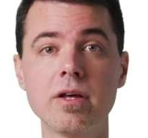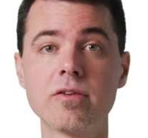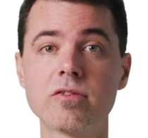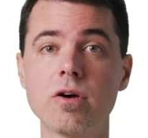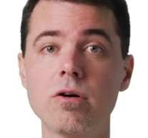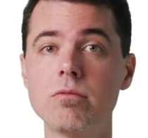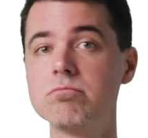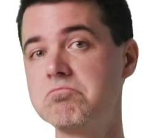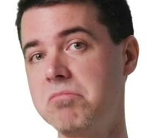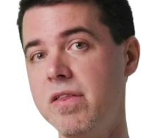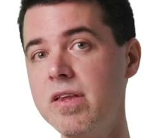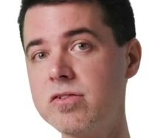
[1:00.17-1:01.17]
So
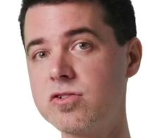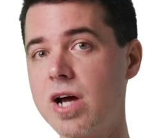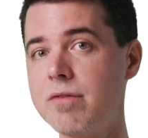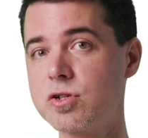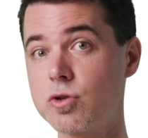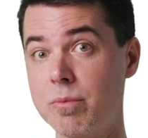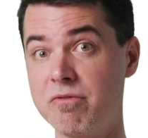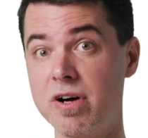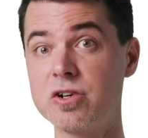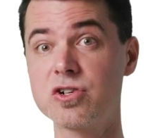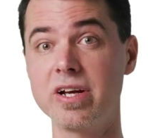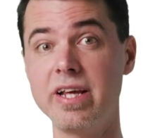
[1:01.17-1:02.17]
in this JavaScript
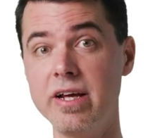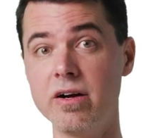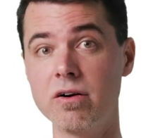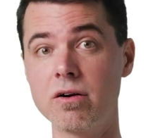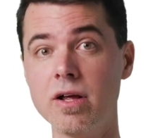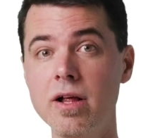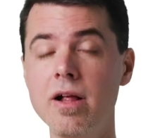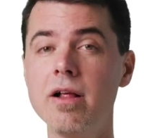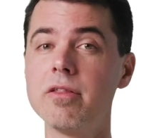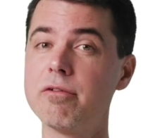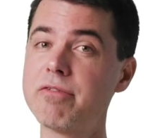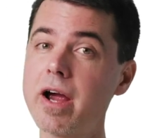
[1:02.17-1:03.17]
function here,
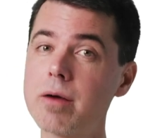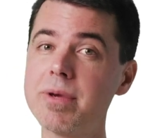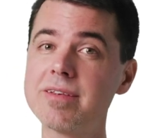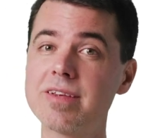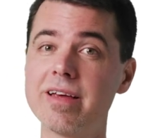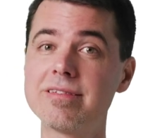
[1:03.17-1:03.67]
the Firebase